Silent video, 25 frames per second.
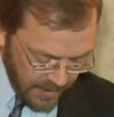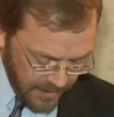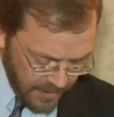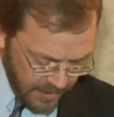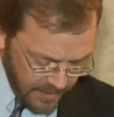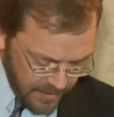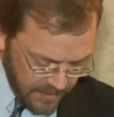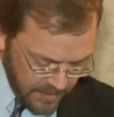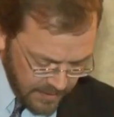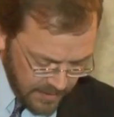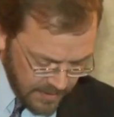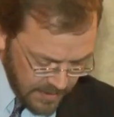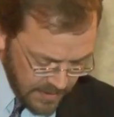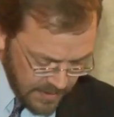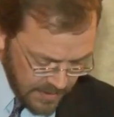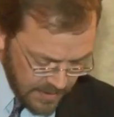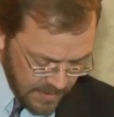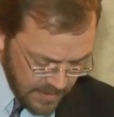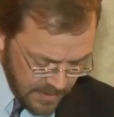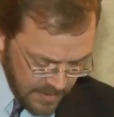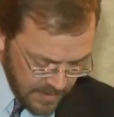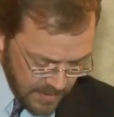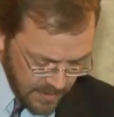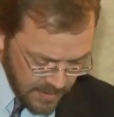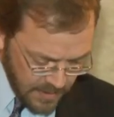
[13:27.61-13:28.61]
and I
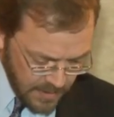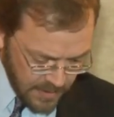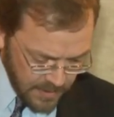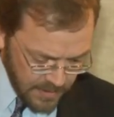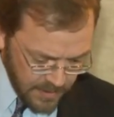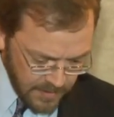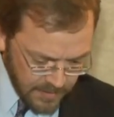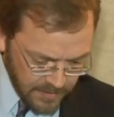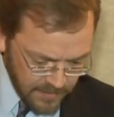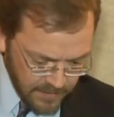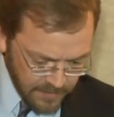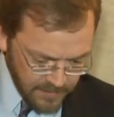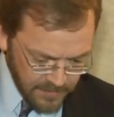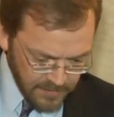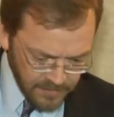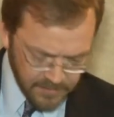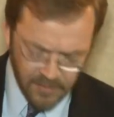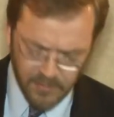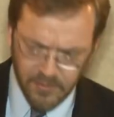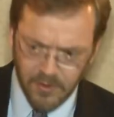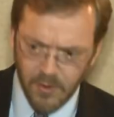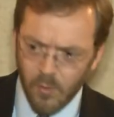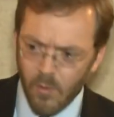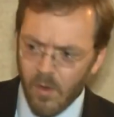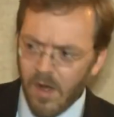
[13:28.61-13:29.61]
still
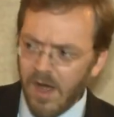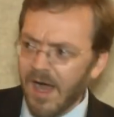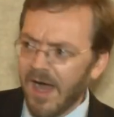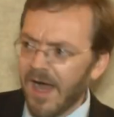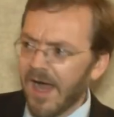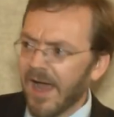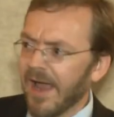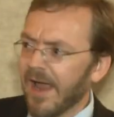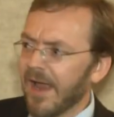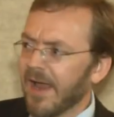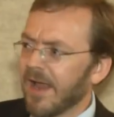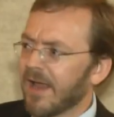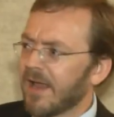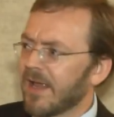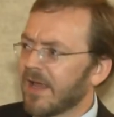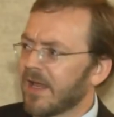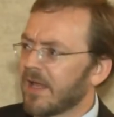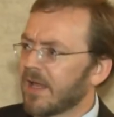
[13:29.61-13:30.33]
don't know why.